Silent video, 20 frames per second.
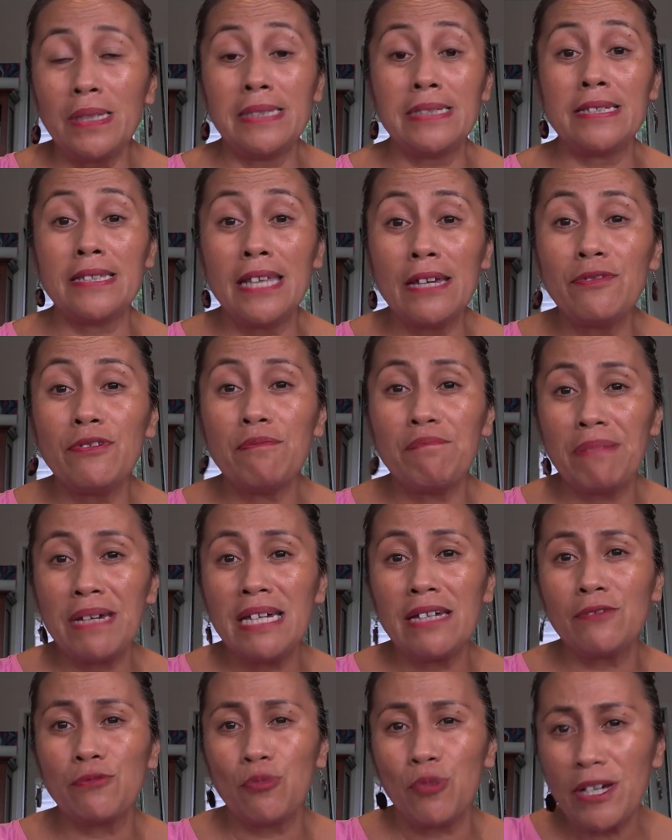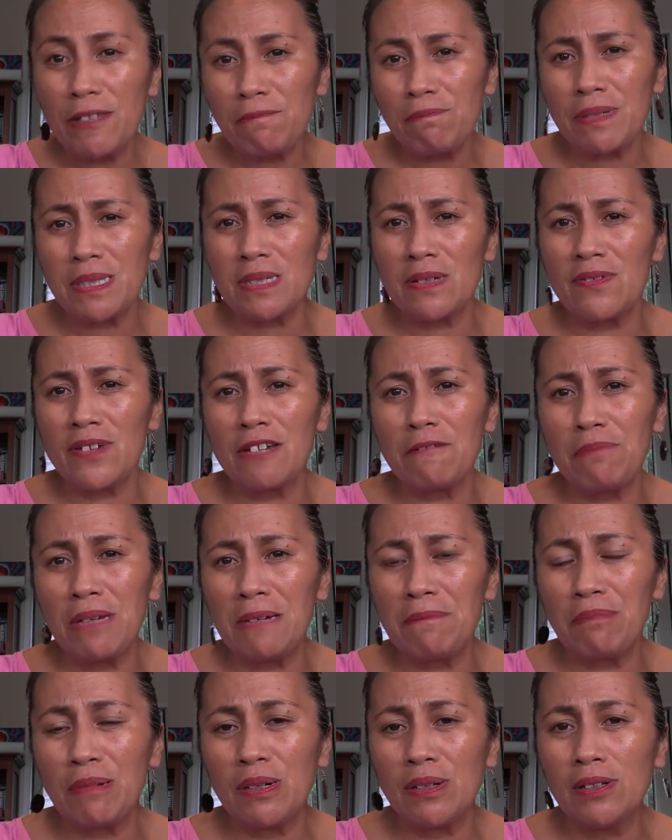it's never been with Pacific
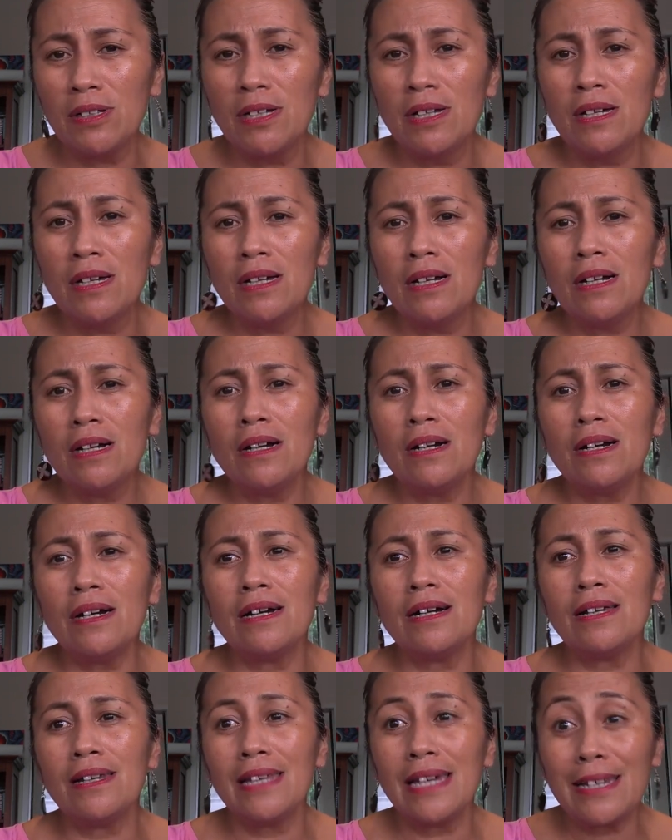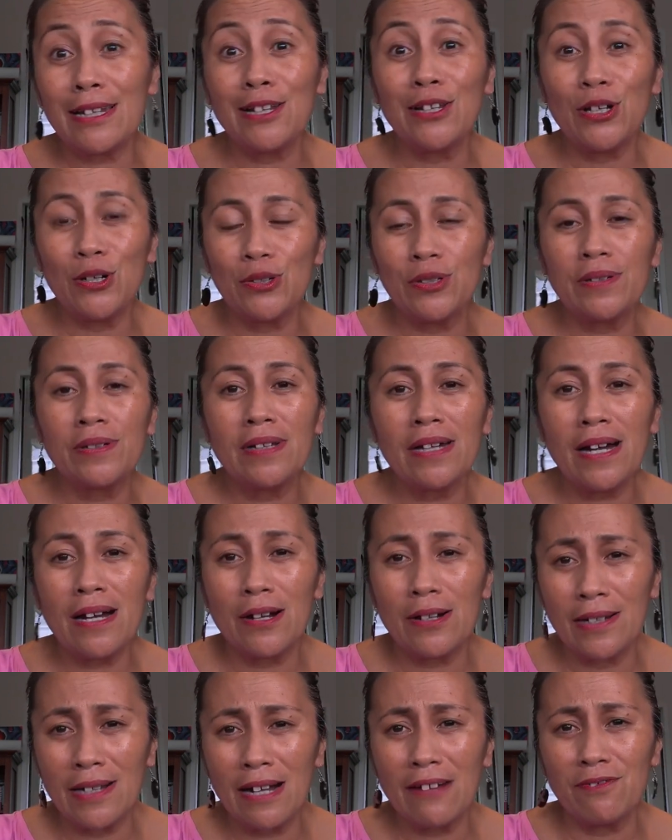people, uh, let alone
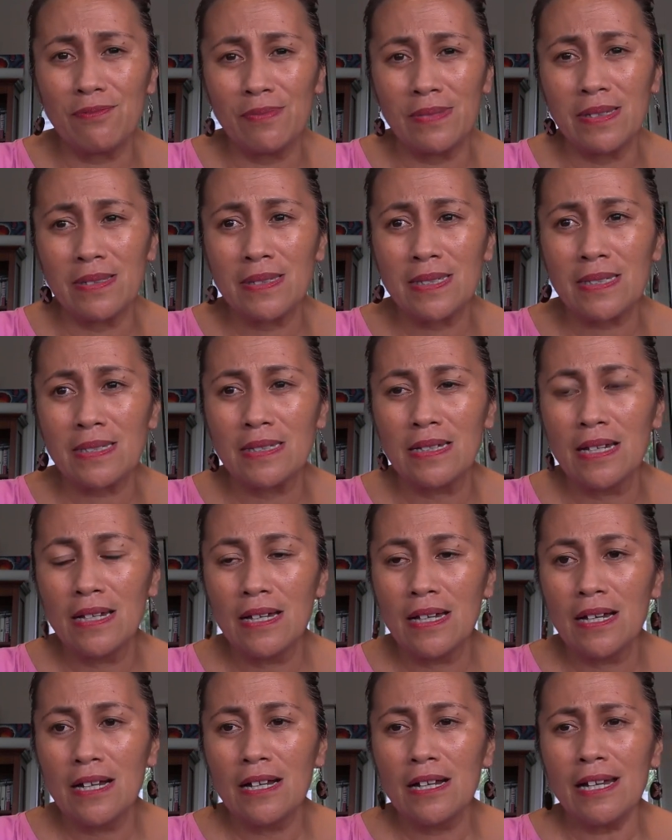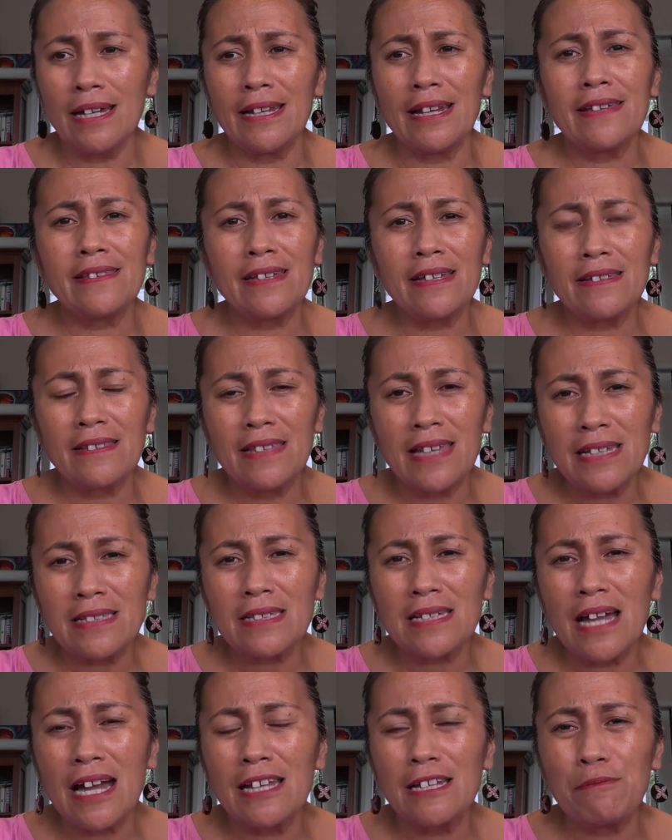our governments. And I think
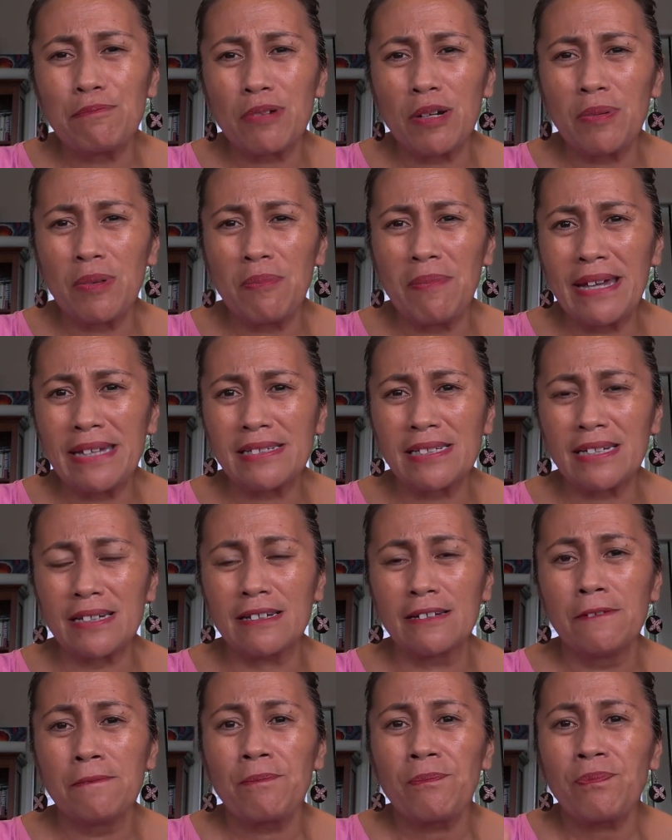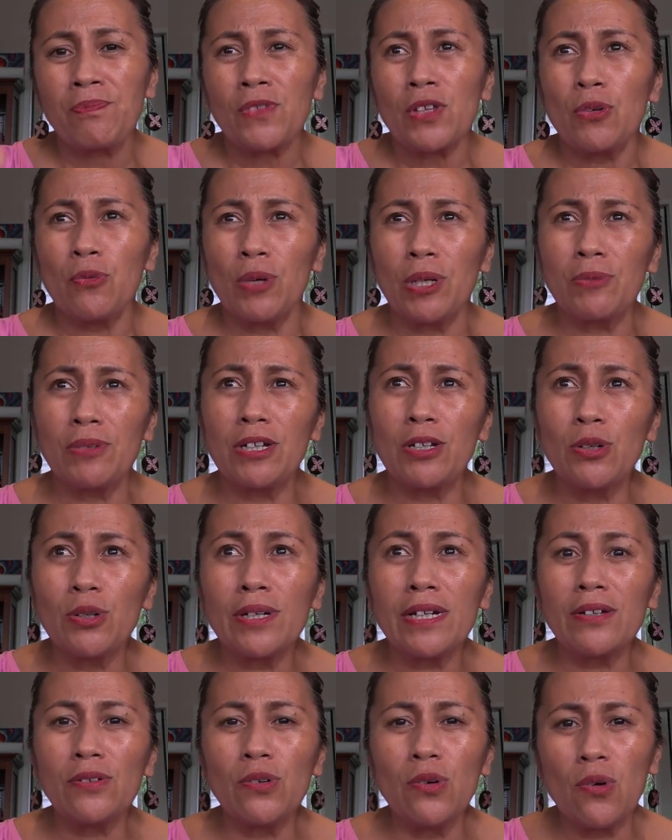that's highly problematic. When we
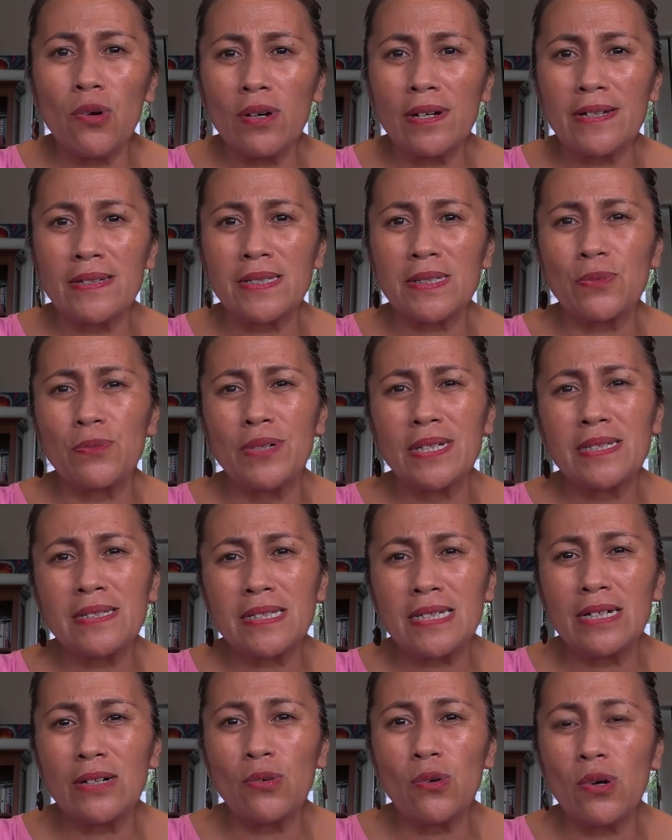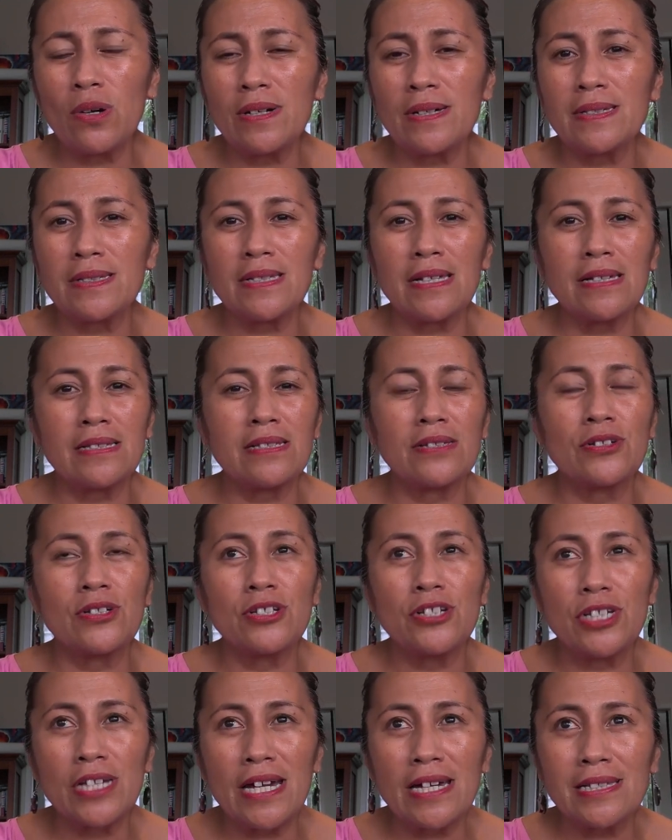look at AUKUS, we see AUKUS as
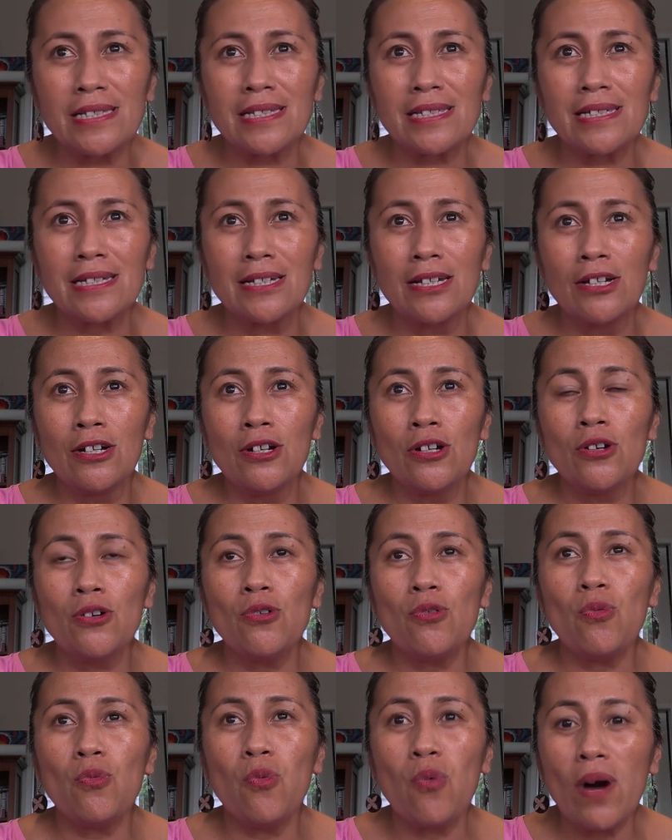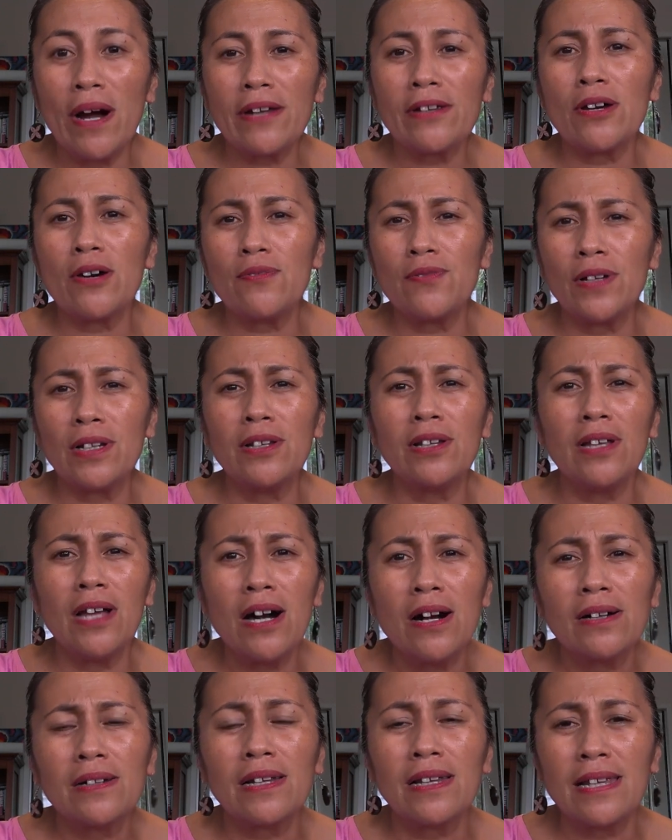just one of a
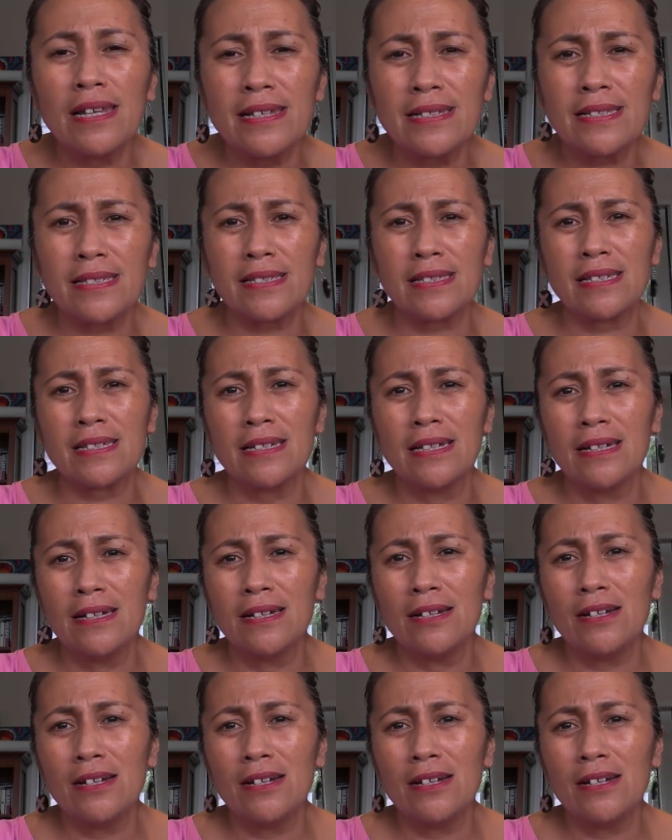long list